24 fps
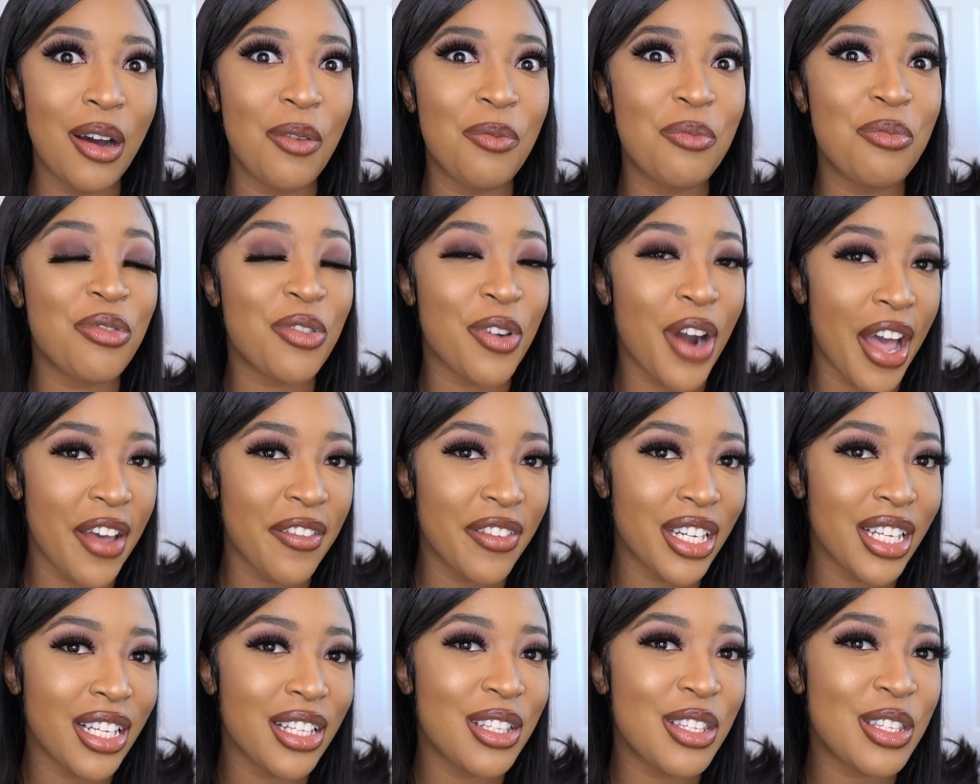
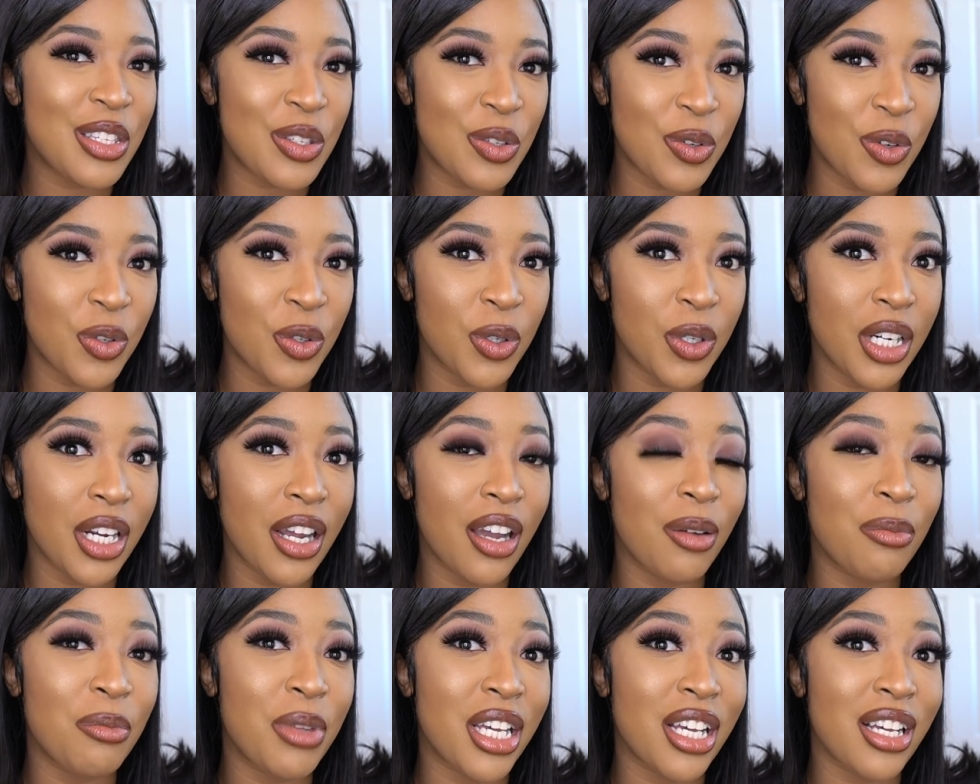privated soon
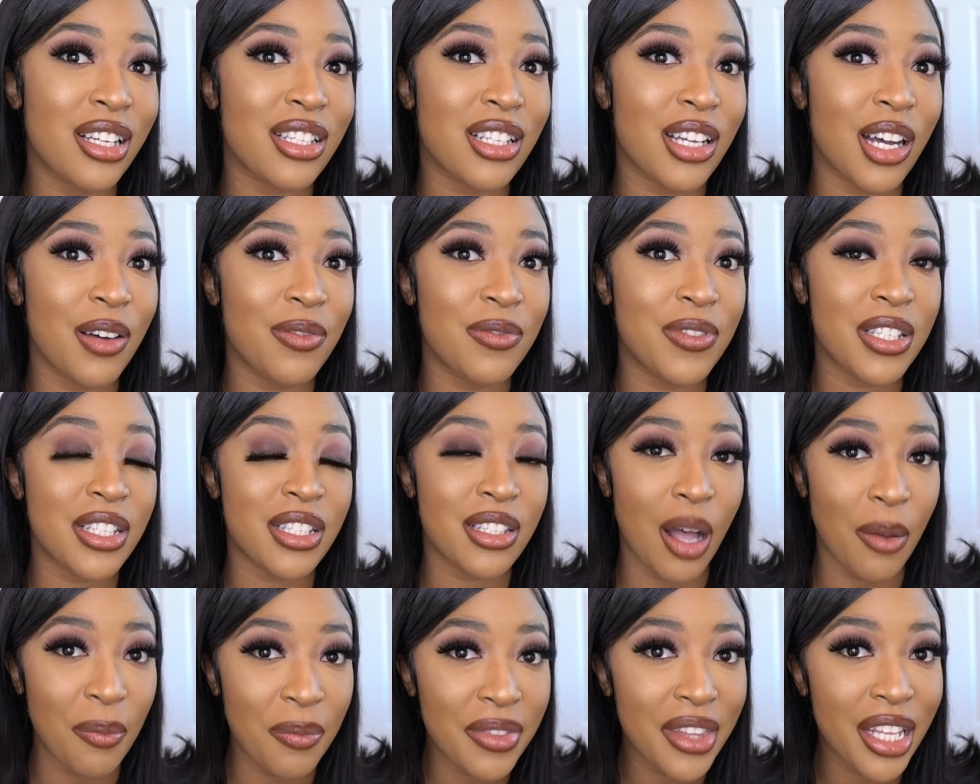because of
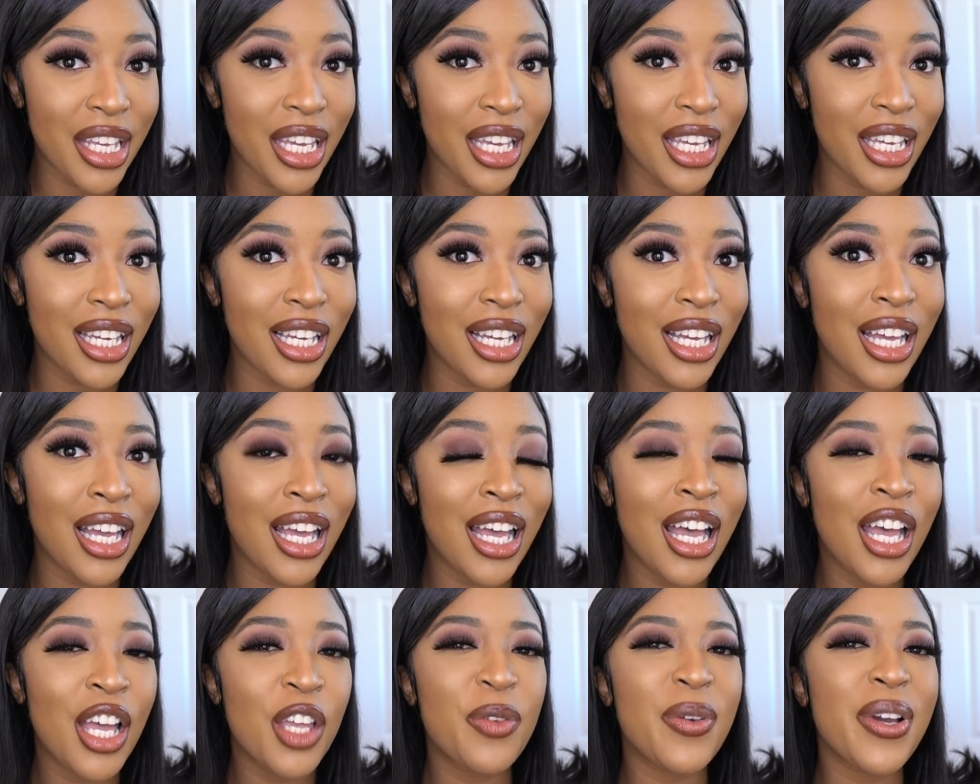something,
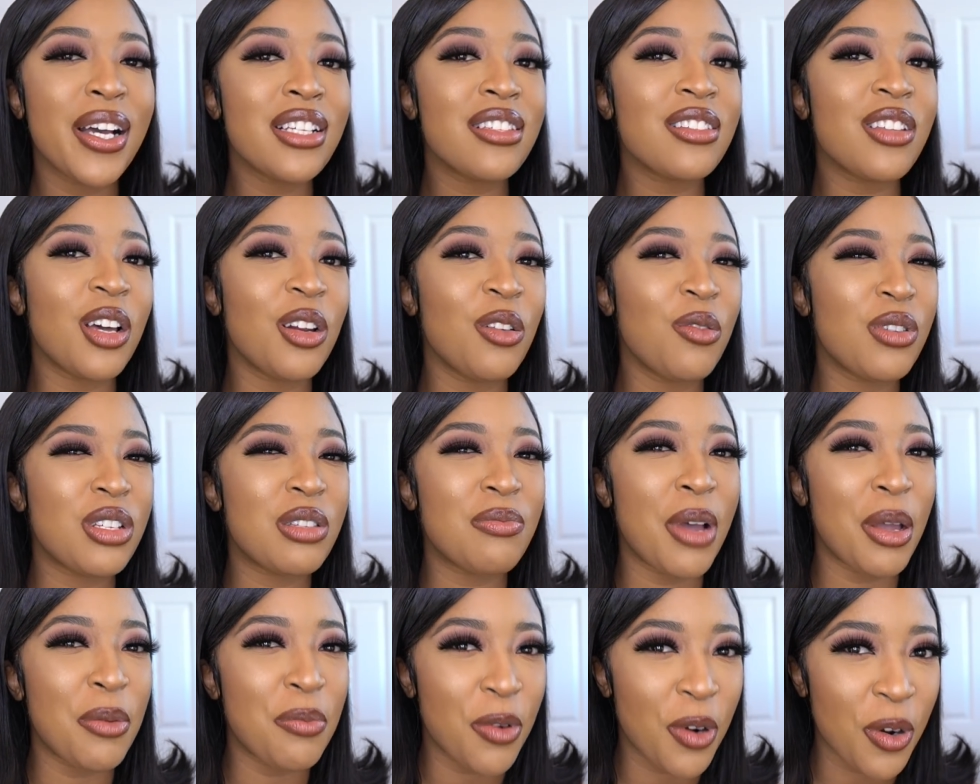you guys thought it was
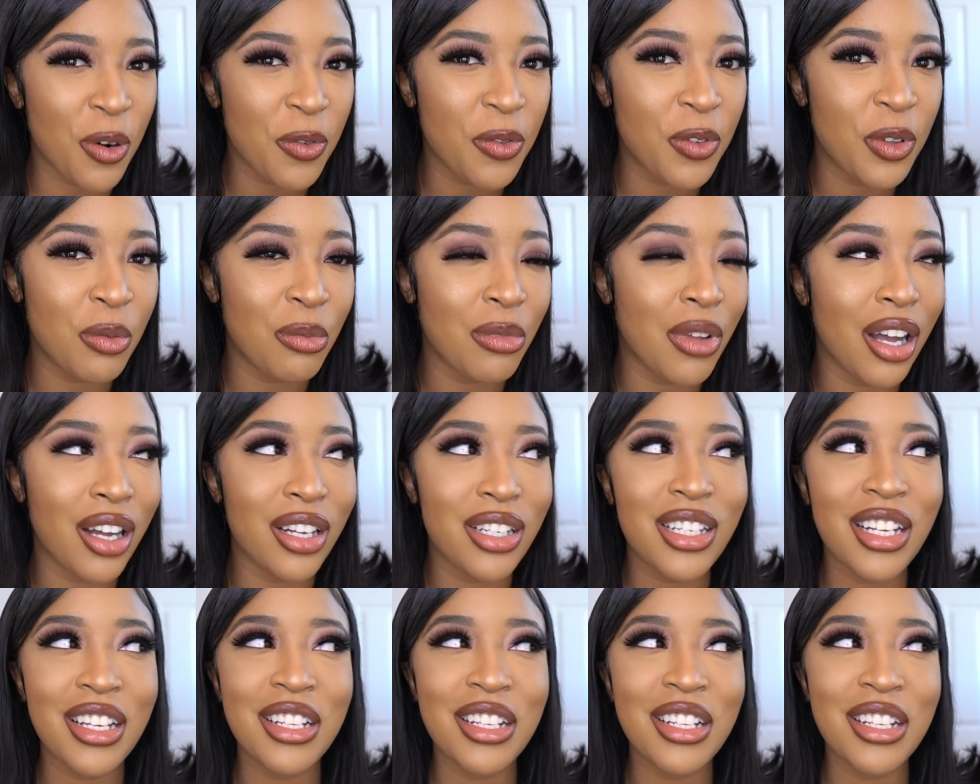my perfume launch.